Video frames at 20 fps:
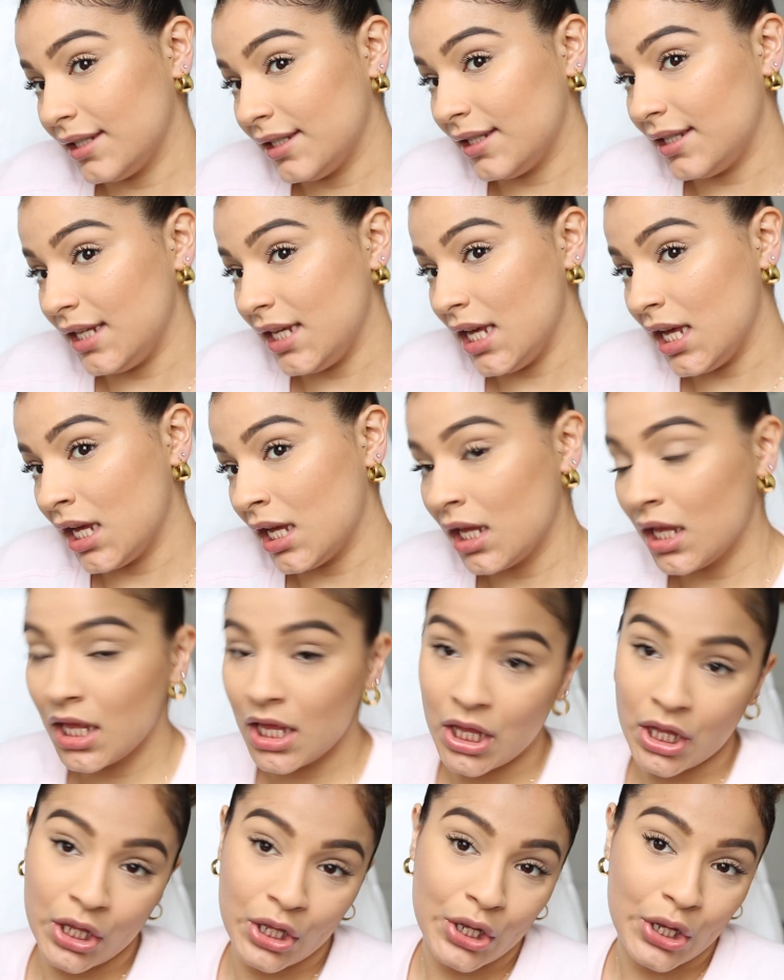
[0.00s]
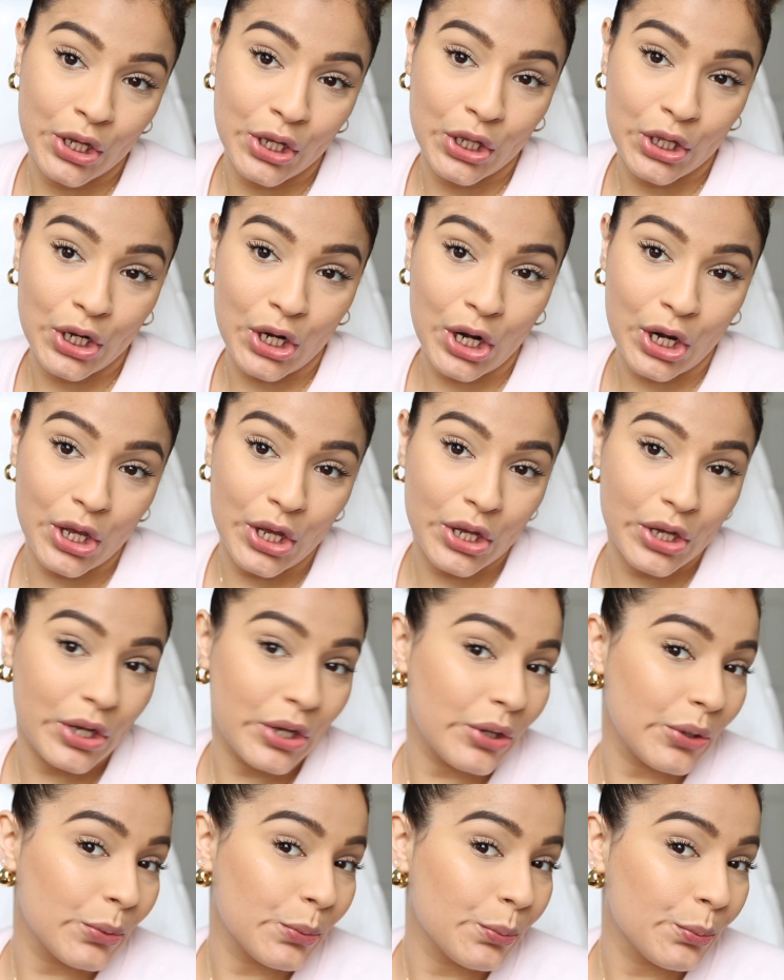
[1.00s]
is the
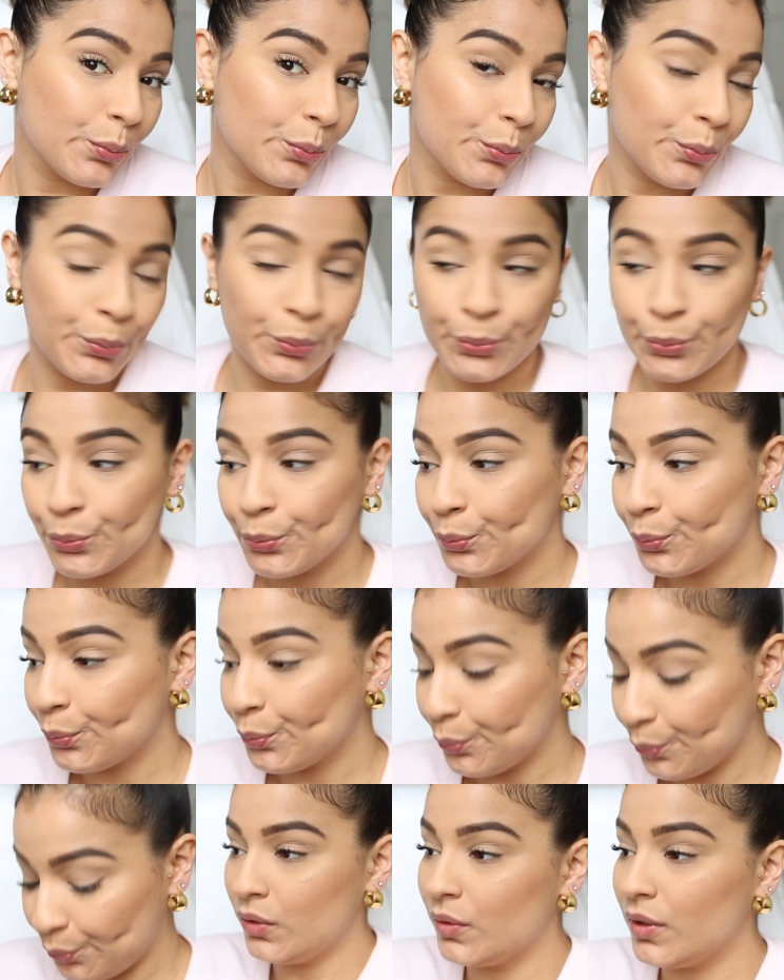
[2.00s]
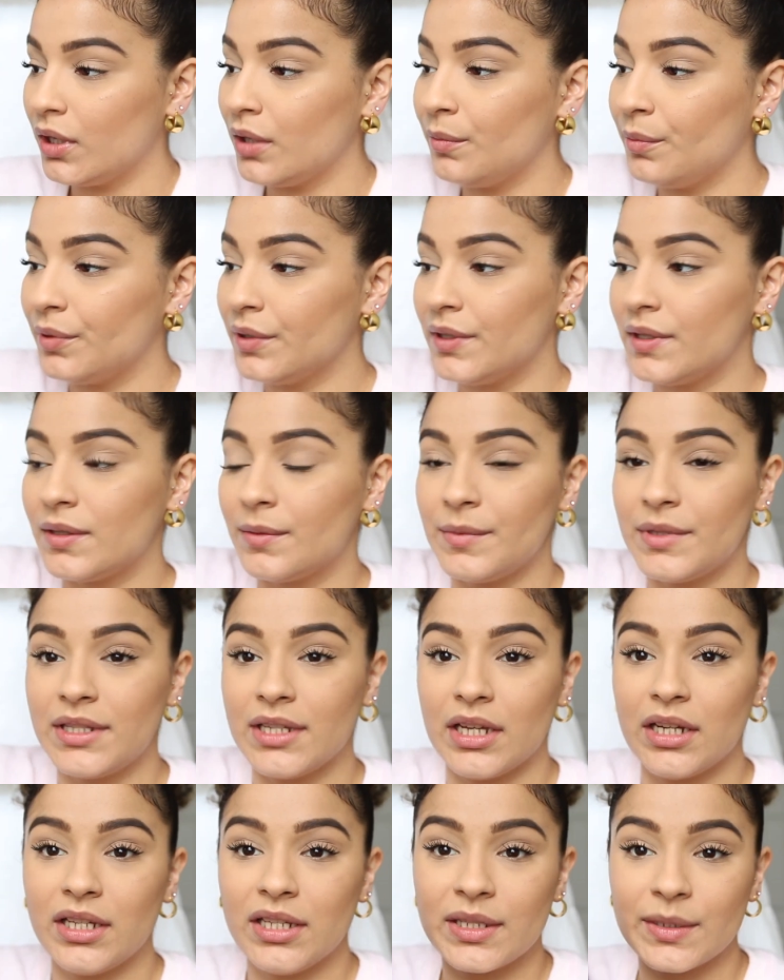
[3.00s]
look. You can put some
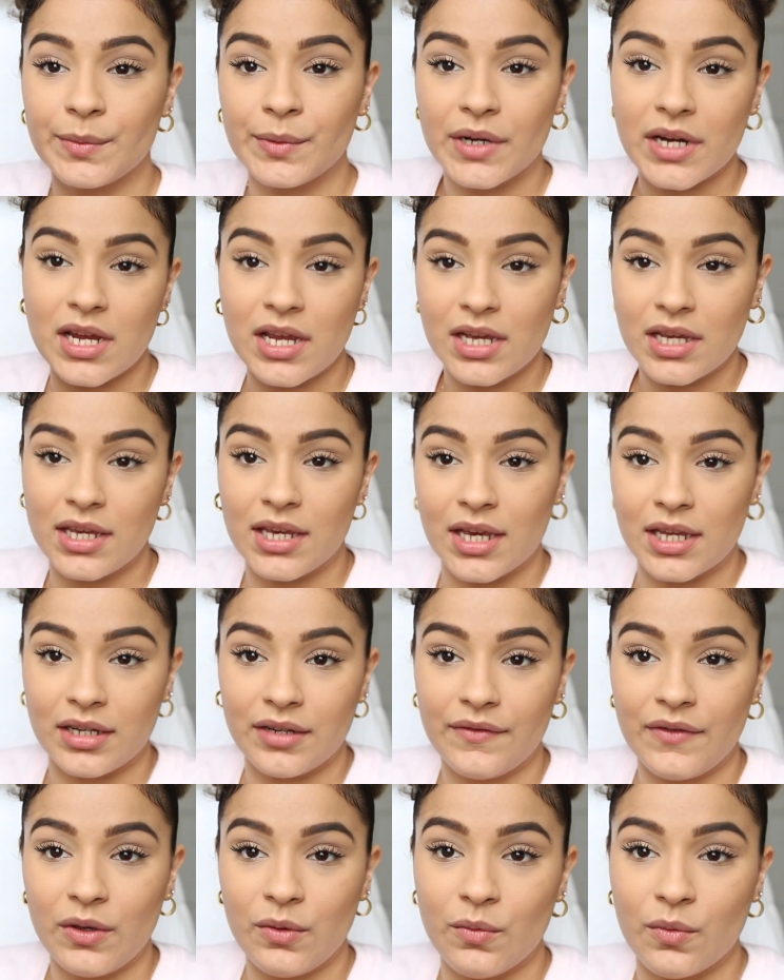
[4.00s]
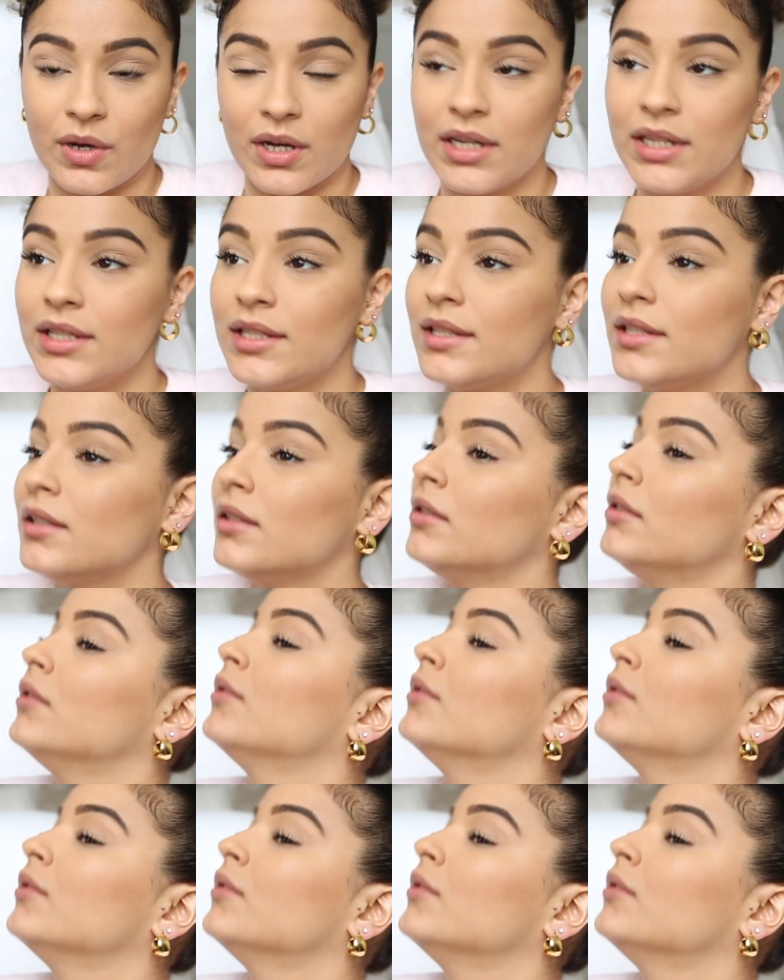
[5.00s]
setting spray again if you want.